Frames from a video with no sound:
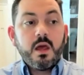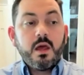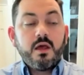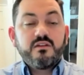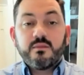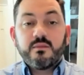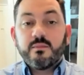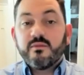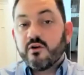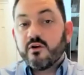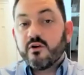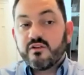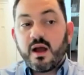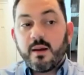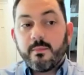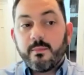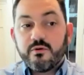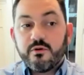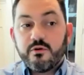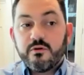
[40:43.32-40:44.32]
Some of our
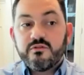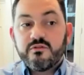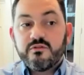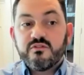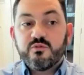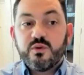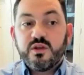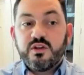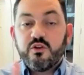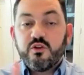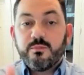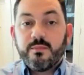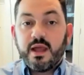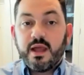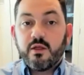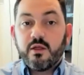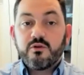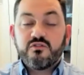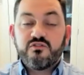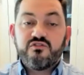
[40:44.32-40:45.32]
top producers, we do
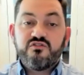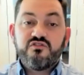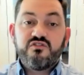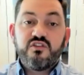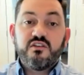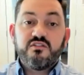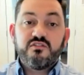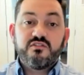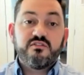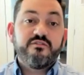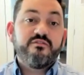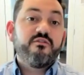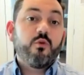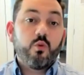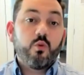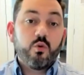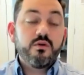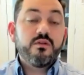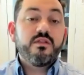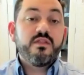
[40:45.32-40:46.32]
mailers just
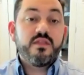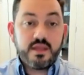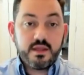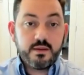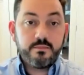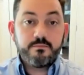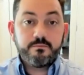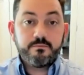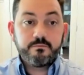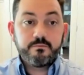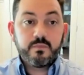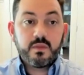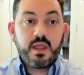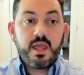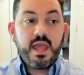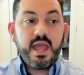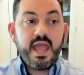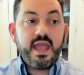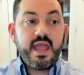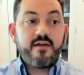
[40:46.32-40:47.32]
for them.
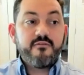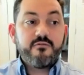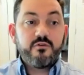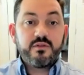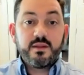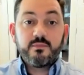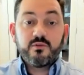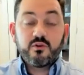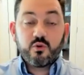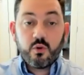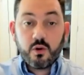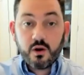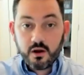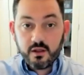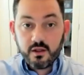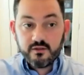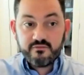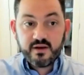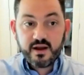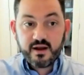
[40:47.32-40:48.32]
And for them to
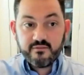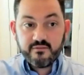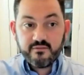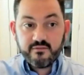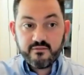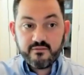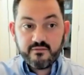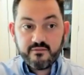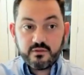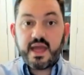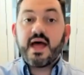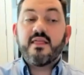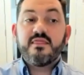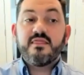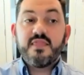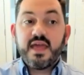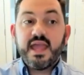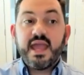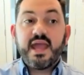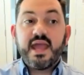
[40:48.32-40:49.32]
qualify for,
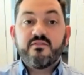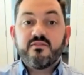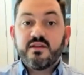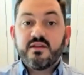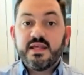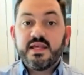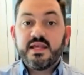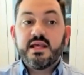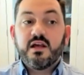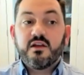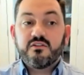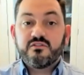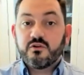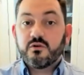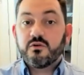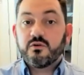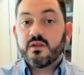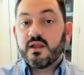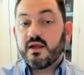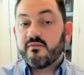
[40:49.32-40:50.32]
that, they have to
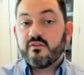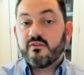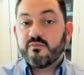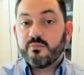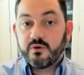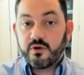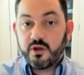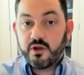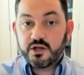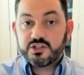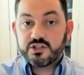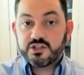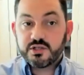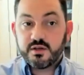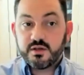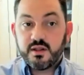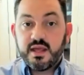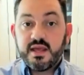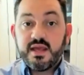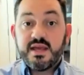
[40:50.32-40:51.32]
hit a certain level of
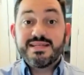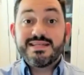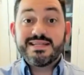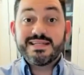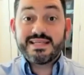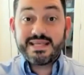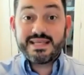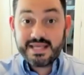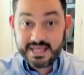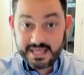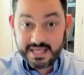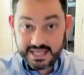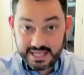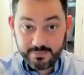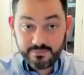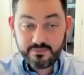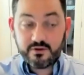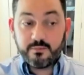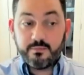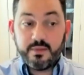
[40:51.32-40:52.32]
production. To
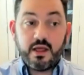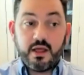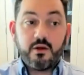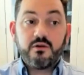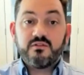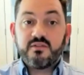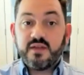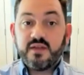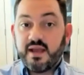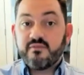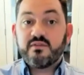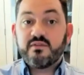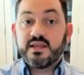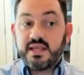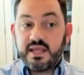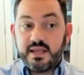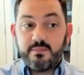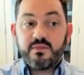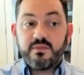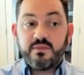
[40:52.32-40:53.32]
keep their mailers, they have to
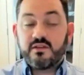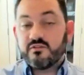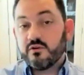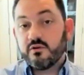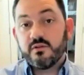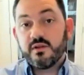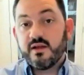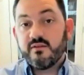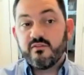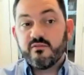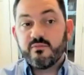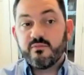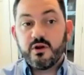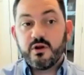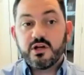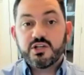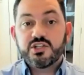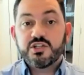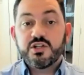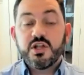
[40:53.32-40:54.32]
keep that certain level of
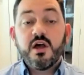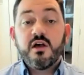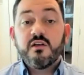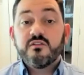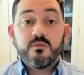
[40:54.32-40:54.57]
production.